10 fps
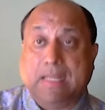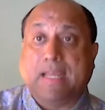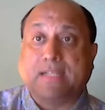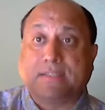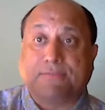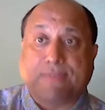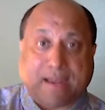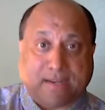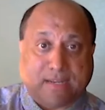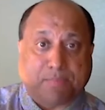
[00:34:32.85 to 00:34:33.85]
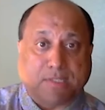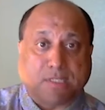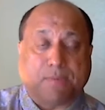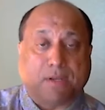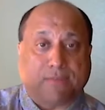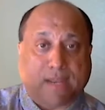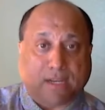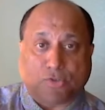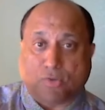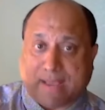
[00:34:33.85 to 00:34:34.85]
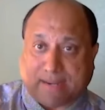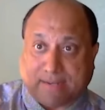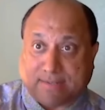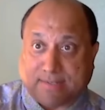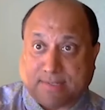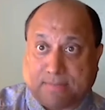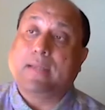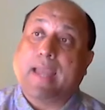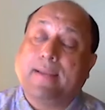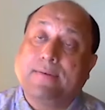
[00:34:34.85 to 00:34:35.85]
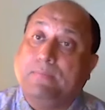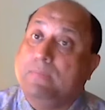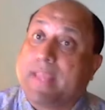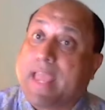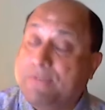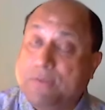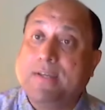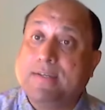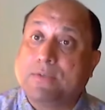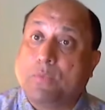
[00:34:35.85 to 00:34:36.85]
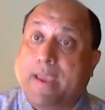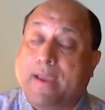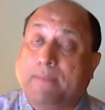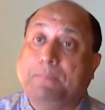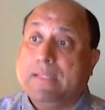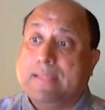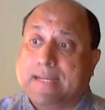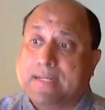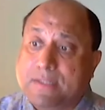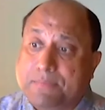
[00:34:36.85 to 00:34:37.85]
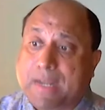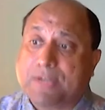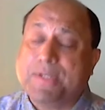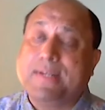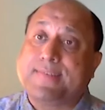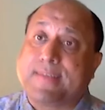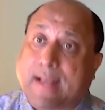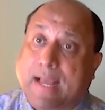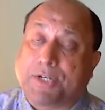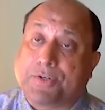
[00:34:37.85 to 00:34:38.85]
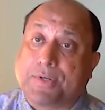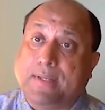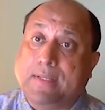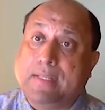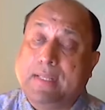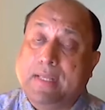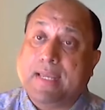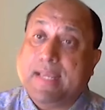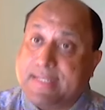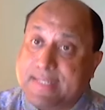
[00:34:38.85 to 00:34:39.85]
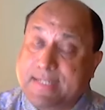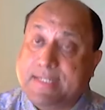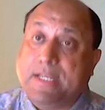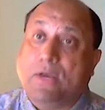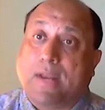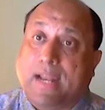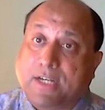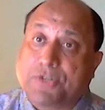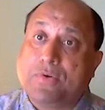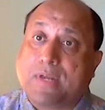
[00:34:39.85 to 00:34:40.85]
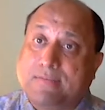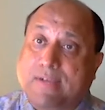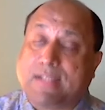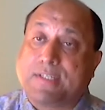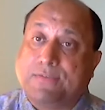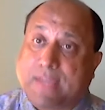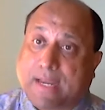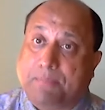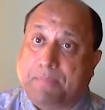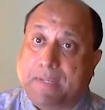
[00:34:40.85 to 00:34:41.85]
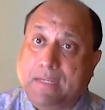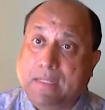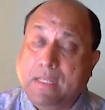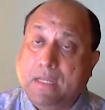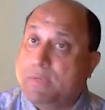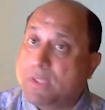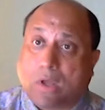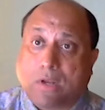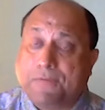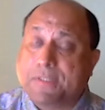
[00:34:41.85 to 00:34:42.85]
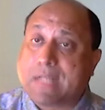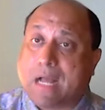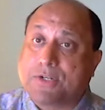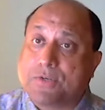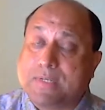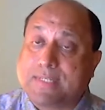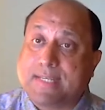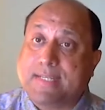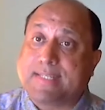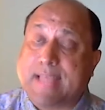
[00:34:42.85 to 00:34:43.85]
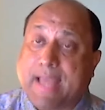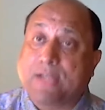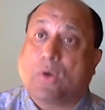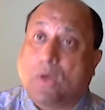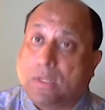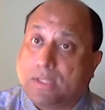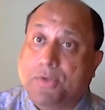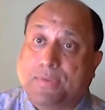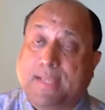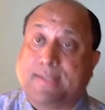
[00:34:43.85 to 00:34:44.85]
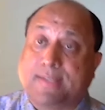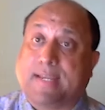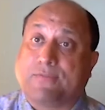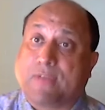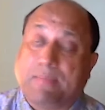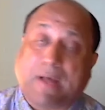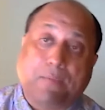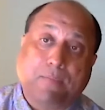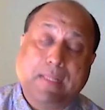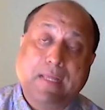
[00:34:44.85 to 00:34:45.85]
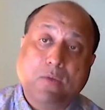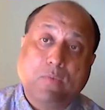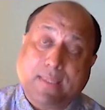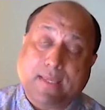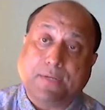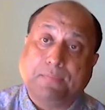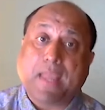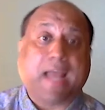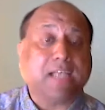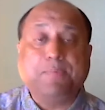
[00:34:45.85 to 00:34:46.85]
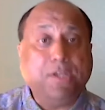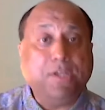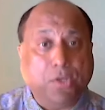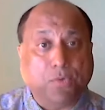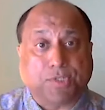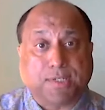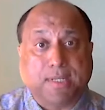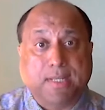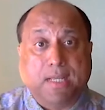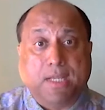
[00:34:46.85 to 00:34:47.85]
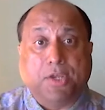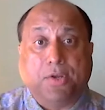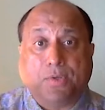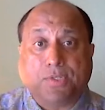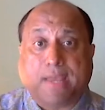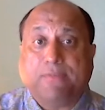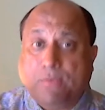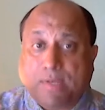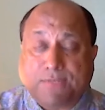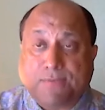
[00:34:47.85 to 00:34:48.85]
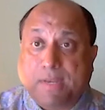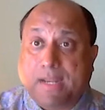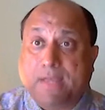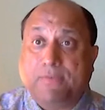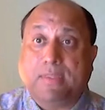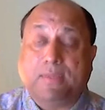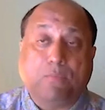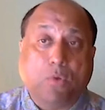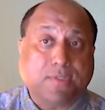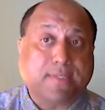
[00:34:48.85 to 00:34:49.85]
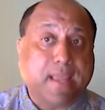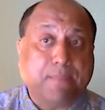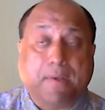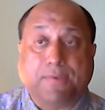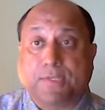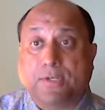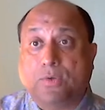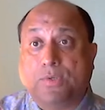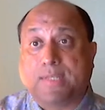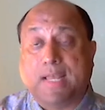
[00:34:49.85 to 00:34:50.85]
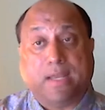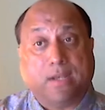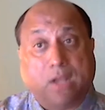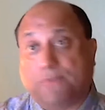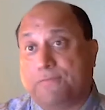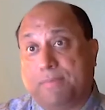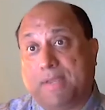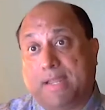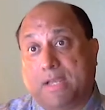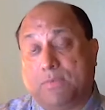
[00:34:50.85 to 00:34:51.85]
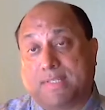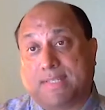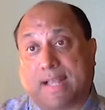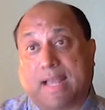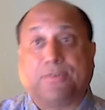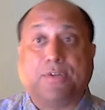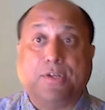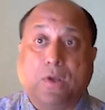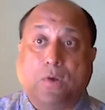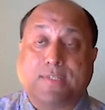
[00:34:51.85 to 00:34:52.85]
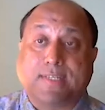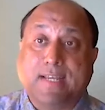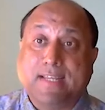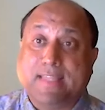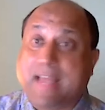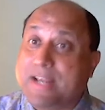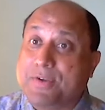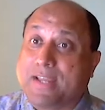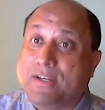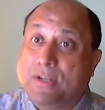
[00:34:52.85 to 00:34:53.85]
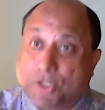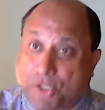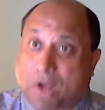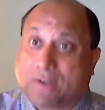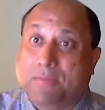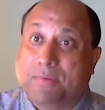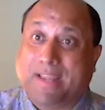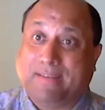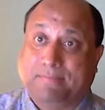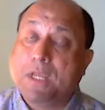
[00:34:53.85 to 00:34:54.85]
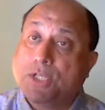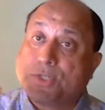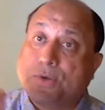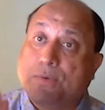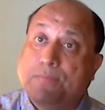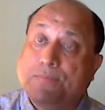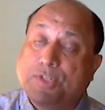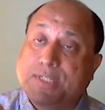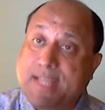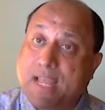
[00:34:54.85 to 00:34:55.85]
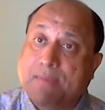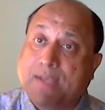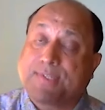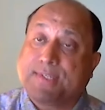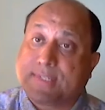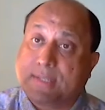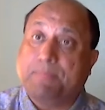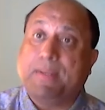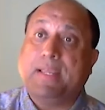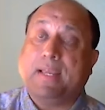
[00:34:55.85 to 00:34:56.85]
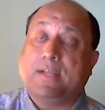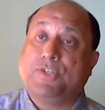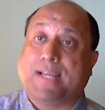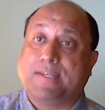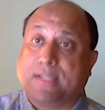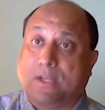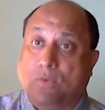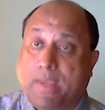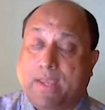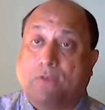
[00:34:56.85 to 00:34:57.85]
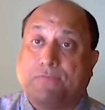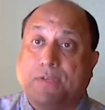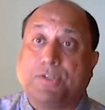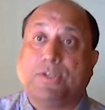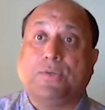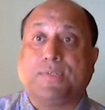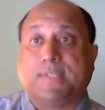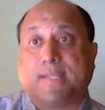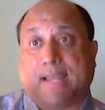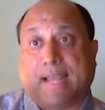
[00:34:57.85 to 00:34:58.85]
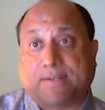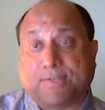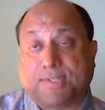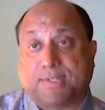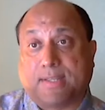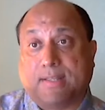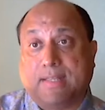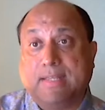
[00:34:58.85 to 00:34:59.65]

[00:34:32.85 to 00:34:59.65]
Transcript: It's the Faraday principle of electromagnetism. And everyone is aware that in depression and psychiatry, ECT or electroconvulsive therapy, with all of its controversies and all the good things that have come up with it, has been used. You know, so everyone's familiar with the most layperson who's not familiar with psychiatry knows that you can shock the brain. So TMS is simply a gentle way of introducing electricity.